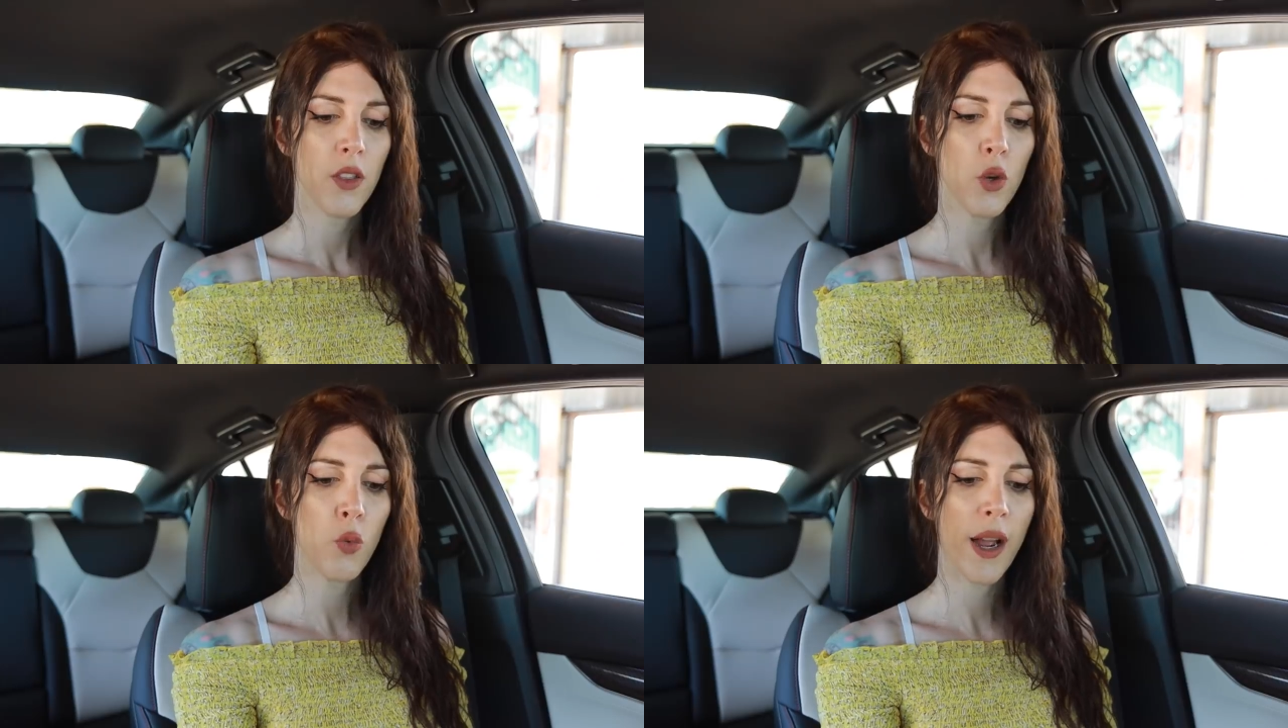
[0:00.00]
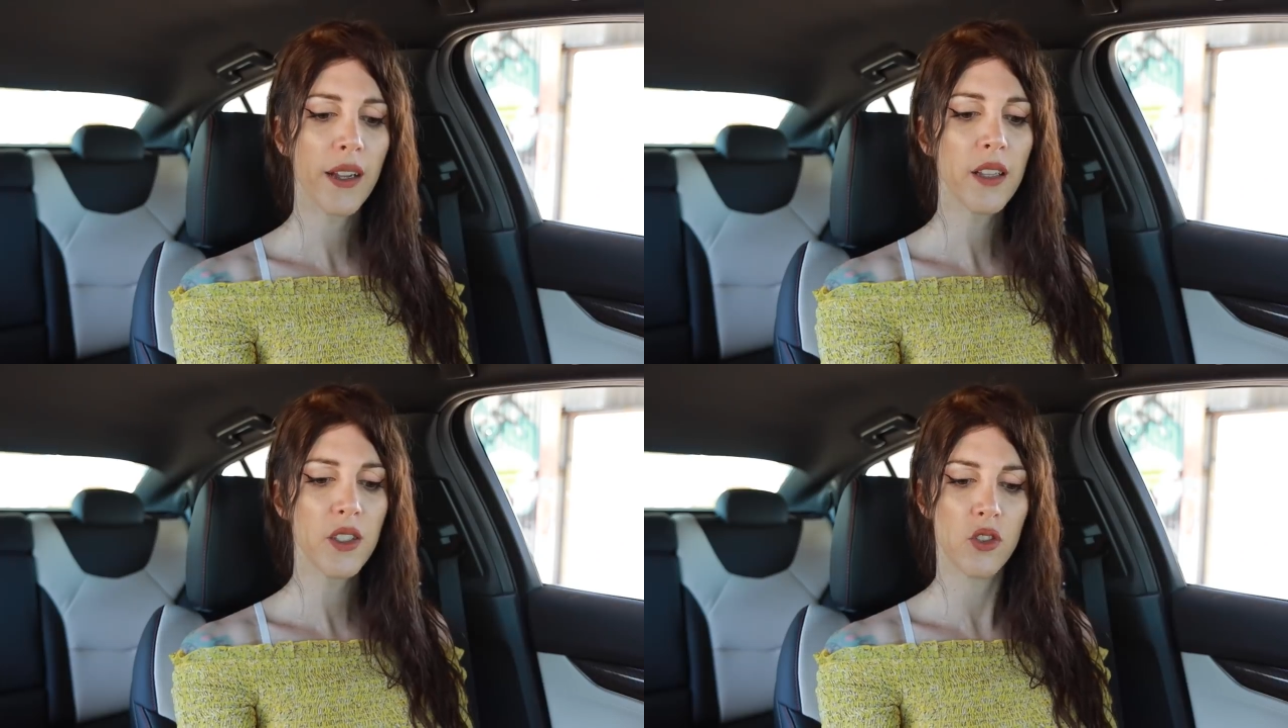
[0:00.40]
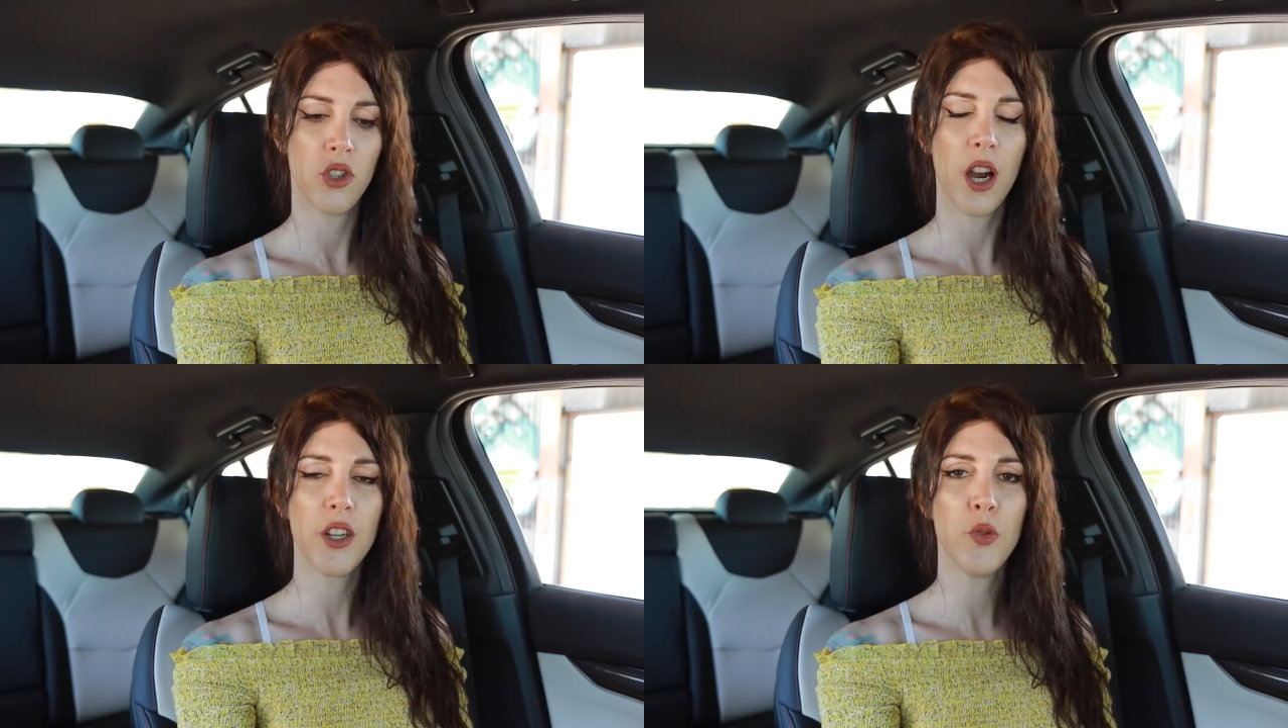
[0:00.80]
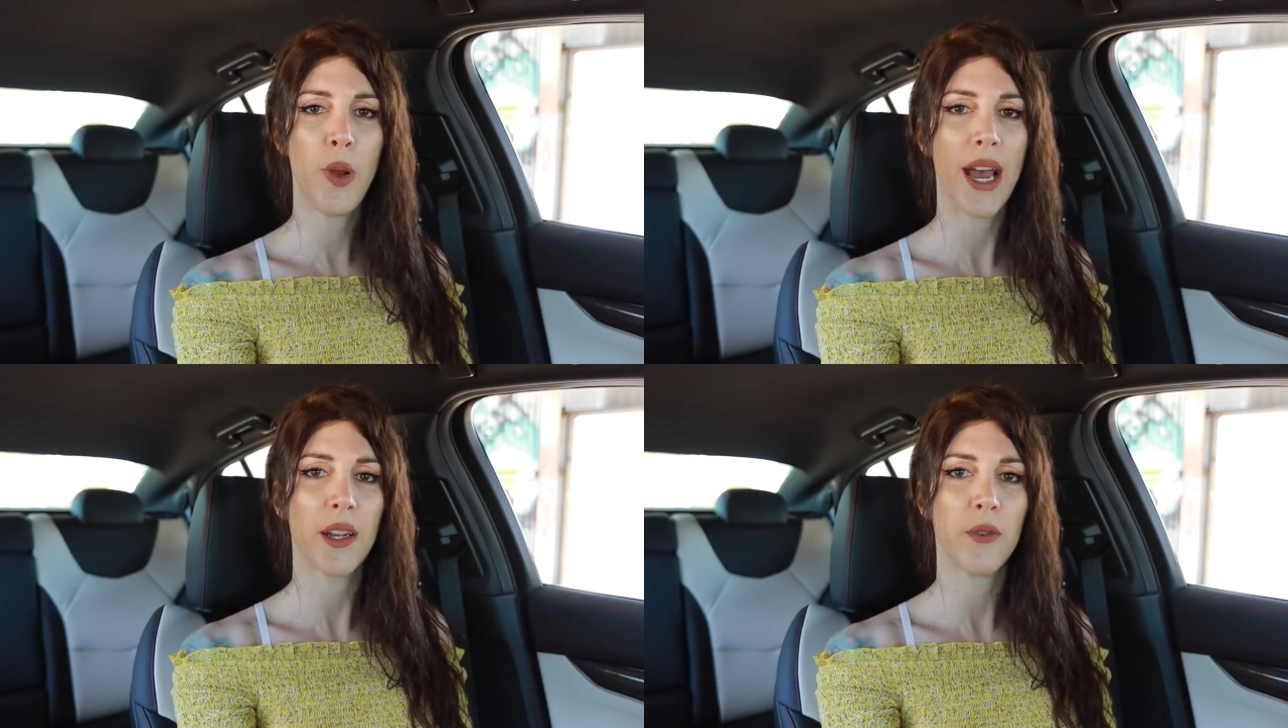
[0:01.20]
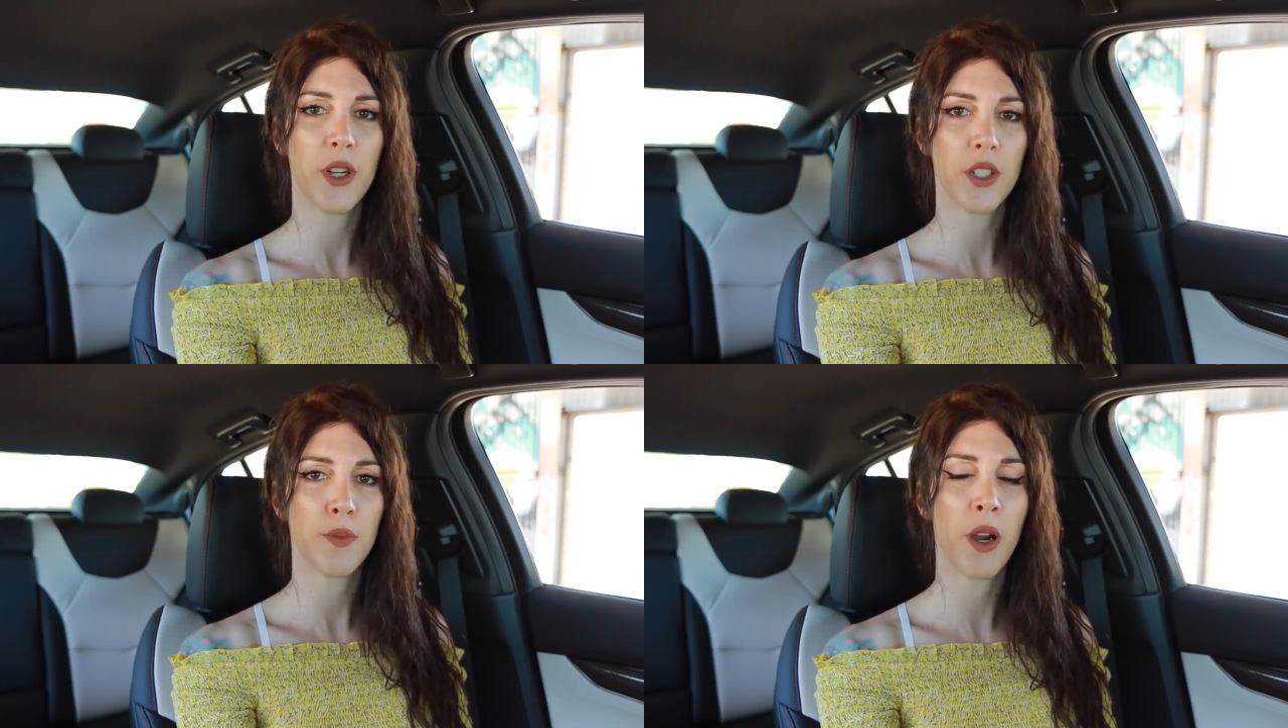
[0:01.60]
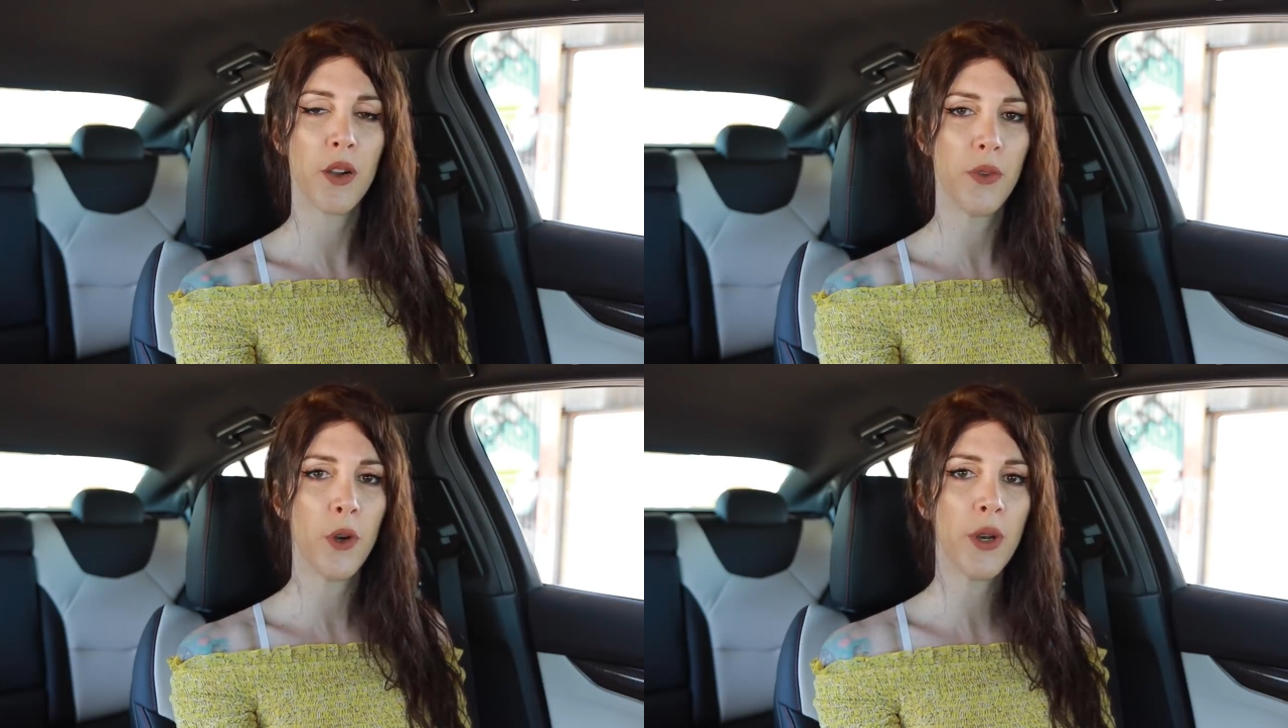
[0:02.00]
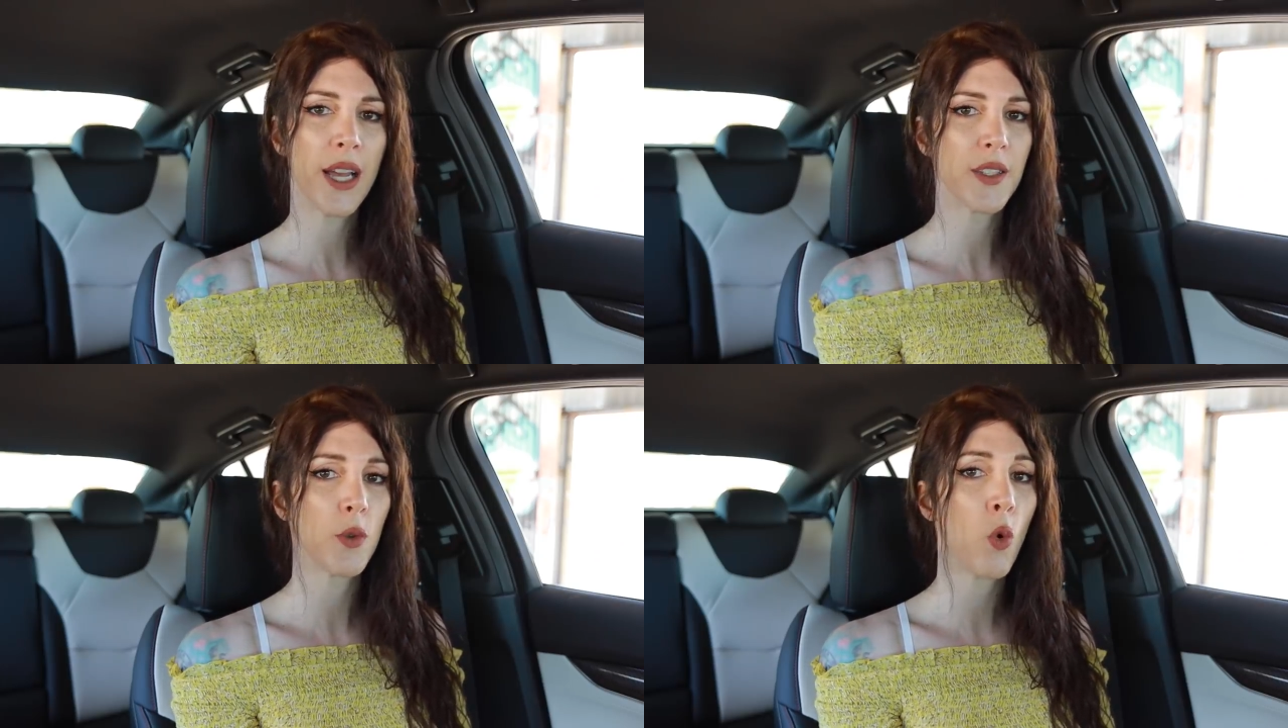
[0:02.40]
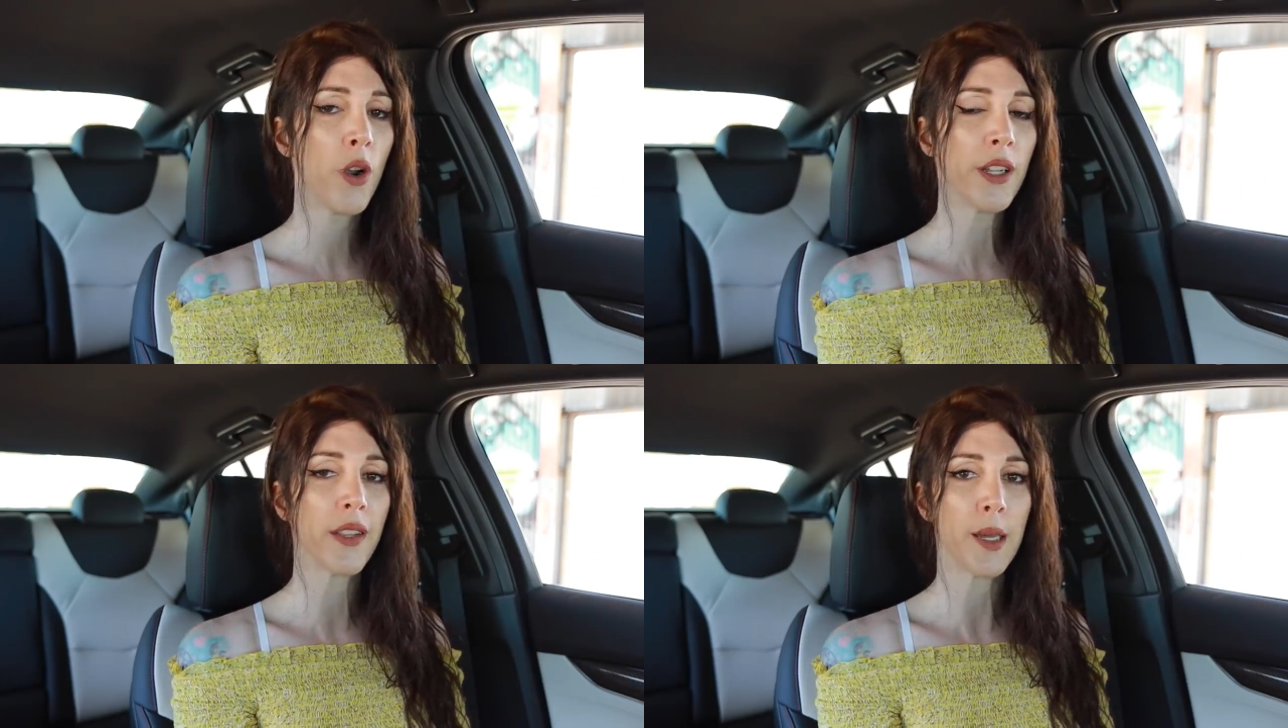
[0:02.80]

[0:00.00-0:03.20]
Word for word: The wireless charge pad for your smartphone has a warning